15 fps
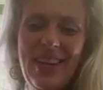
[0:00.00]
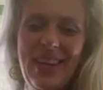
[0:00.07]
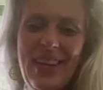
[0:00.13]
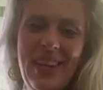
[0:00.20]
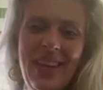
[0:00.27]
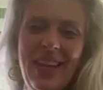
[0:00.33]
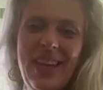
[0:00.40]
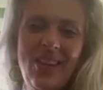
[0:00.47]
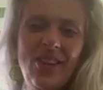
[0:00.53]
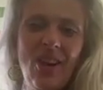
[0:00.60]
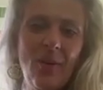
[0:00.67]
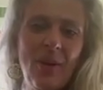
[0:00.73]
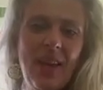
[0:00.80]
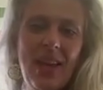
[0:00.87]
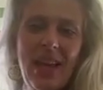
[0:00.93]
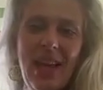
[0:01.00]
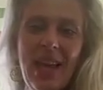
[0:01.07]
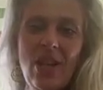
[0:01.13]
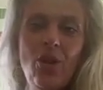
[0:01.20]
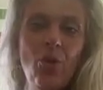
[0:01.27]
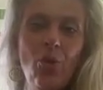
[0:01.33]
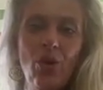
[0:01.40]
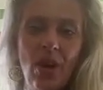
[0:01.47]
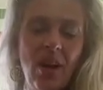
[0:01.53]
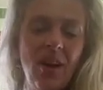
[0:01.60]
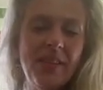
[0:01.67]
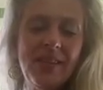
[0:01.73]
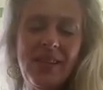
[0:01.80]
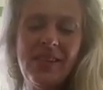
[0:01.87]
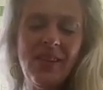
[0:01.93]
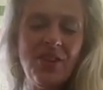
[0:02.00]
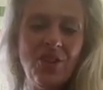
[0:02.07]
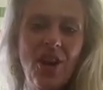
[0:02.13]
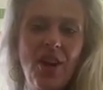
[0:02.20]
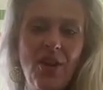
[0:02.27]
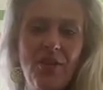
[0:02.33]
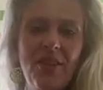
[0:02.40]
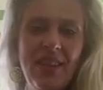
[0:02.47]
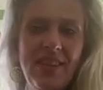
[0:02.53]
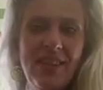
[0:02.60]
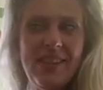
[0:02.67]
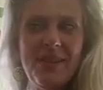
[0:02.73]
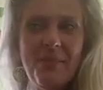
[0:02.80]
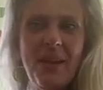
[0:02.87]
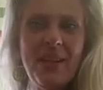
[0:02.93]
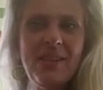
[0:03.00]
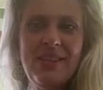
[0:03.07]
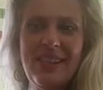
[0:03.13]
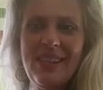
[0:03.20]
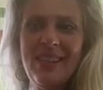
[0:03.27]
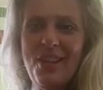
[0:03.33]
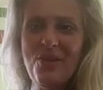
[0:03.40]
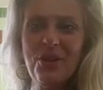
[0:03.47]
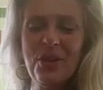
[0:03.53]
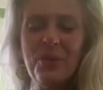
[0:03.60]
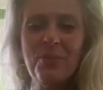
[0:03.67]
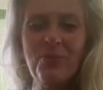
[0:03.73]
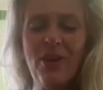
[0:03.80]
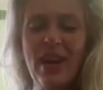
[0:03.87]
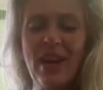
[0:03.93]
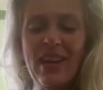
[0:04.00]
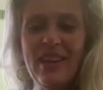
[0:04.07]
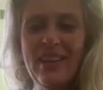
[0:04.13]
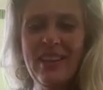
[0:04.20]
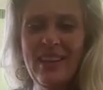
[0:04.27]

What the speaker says: you know, in your classes, I know that this is the medicine that you're going to bring.